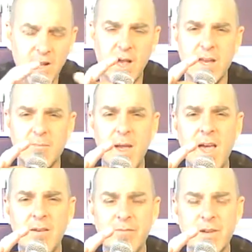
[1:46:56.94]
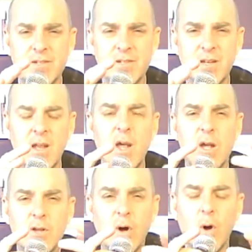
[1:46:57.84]
and light manifested.
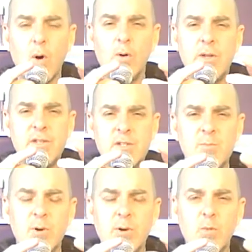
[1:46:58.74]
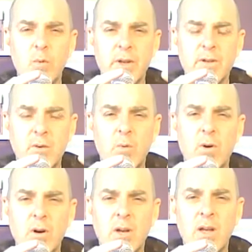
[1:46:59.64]
The Holy Spirit went
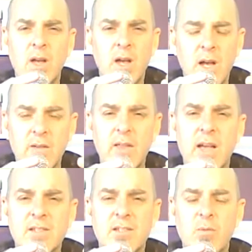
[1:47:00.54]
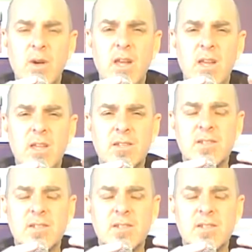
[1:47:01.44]
to work. And that's the way it